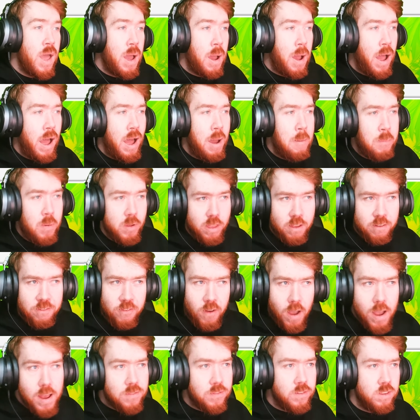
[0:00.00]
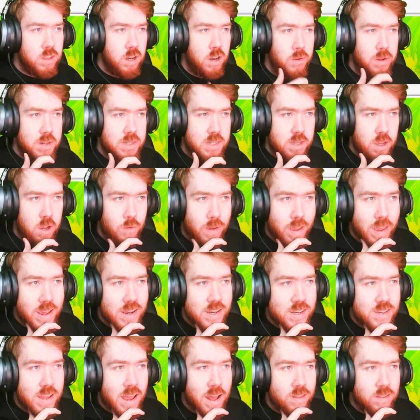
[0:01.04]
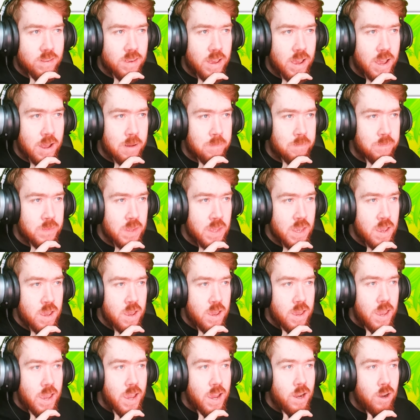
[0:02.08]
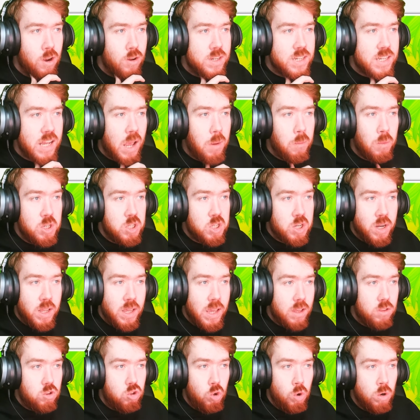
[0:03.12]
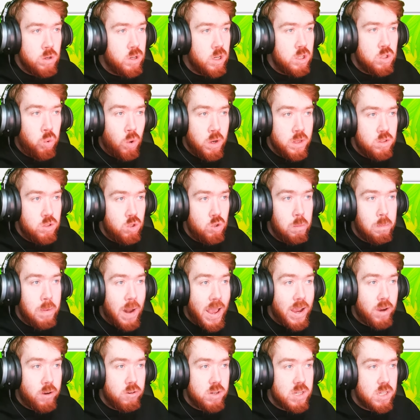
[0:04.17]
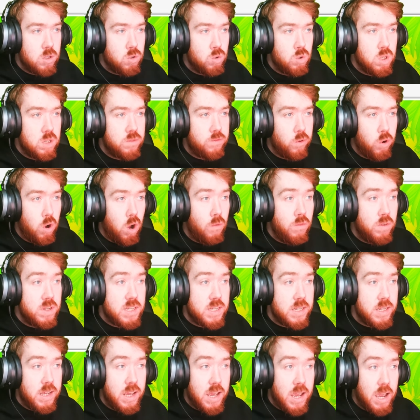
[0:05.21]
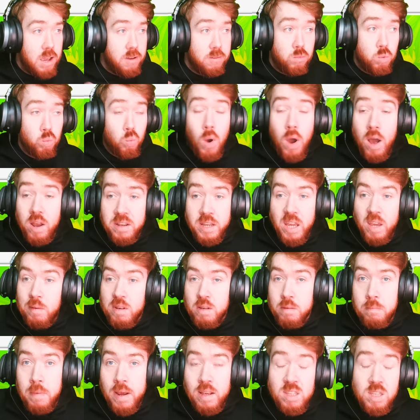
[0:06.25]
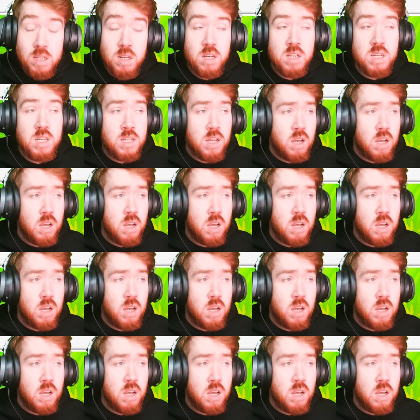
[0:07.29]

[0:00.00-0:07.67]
But the first thing to notice though is that it looks like we're just going to get 222 black crystals for obviously while the game is in maintenance.